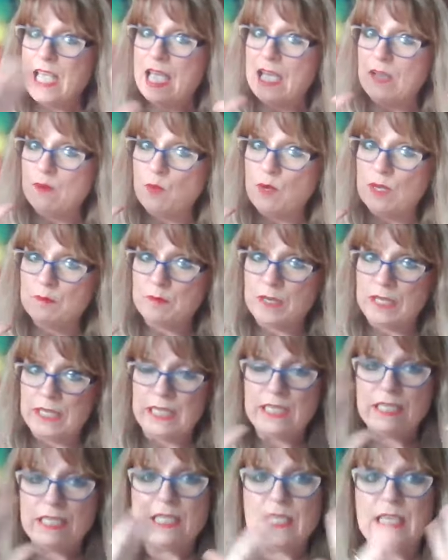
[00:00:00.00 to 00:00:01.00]
and what my
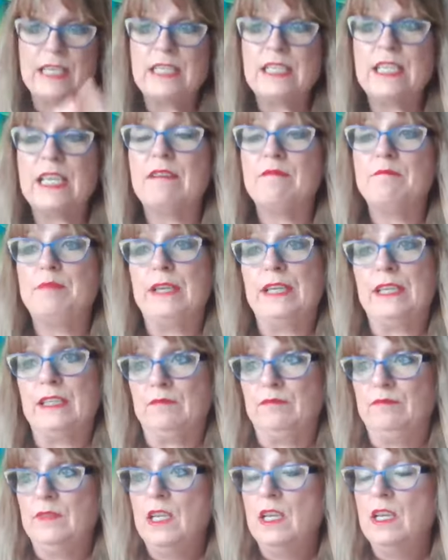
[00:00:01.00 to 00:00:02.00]
insights have
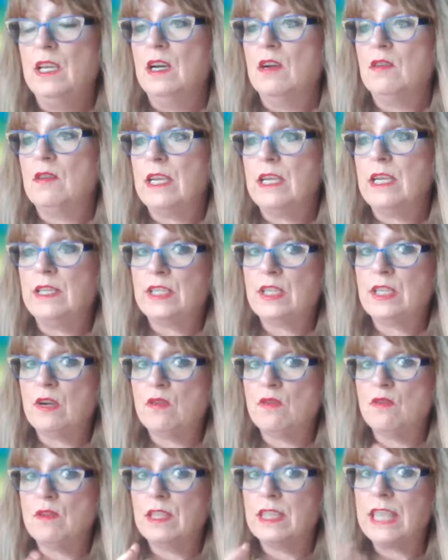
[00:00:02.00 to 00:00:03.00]
been. Okay,
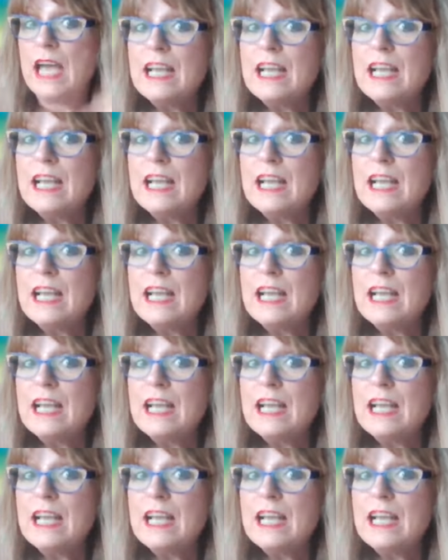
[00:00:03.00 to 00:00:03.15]
so